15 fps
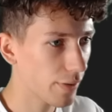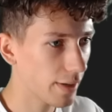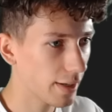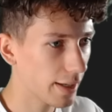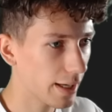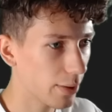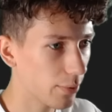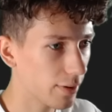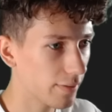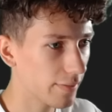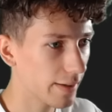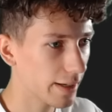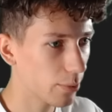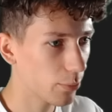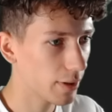think here
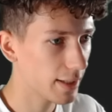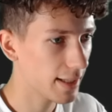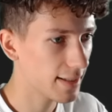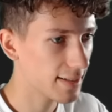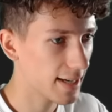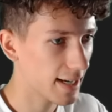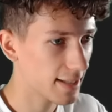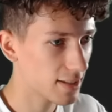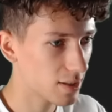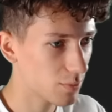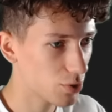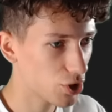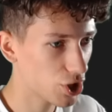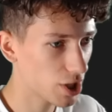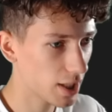and there we need to add
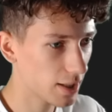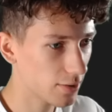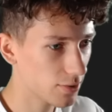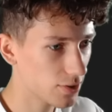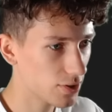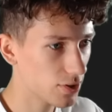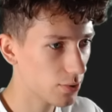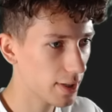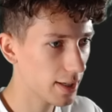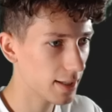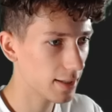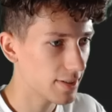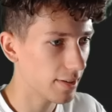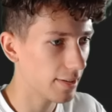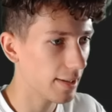some shadows to it,
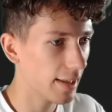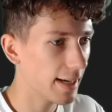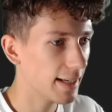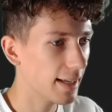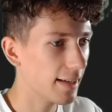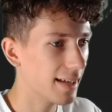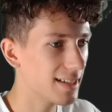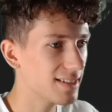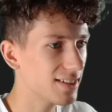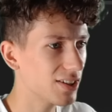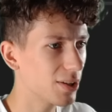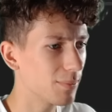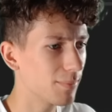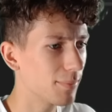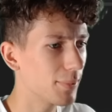because the lighting
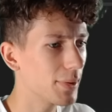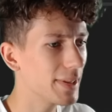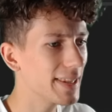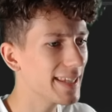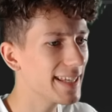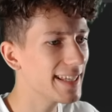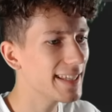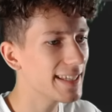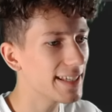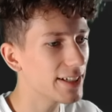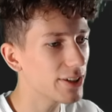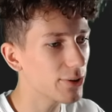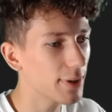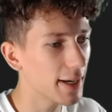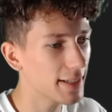isn't completely
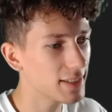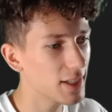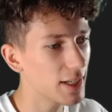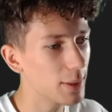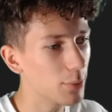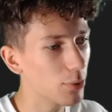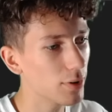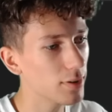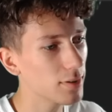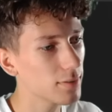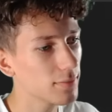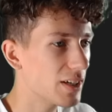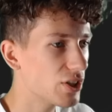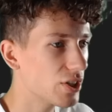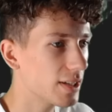correct anymore,
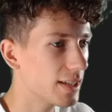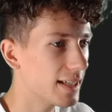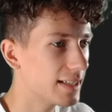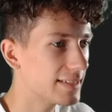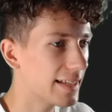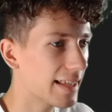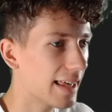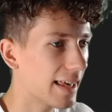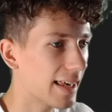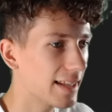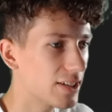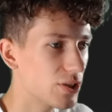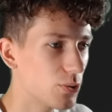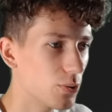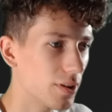especially taking
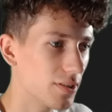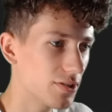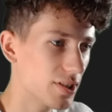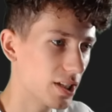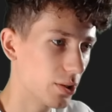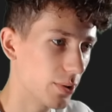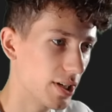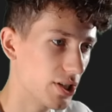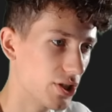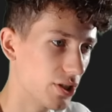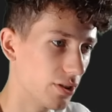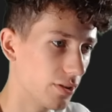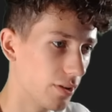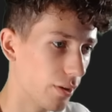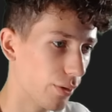into
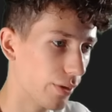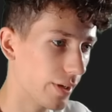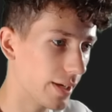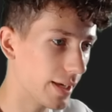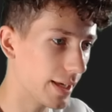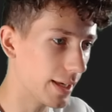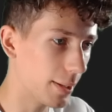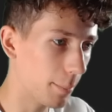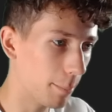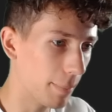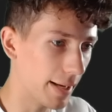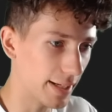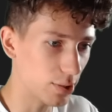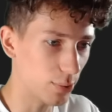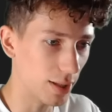consideration the
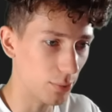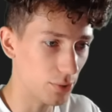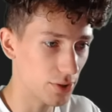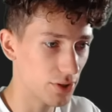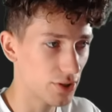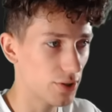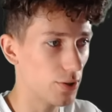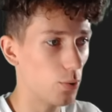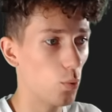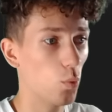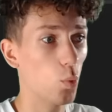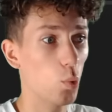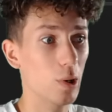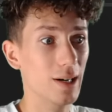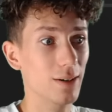background. So,
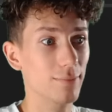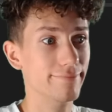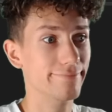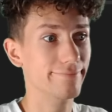wow.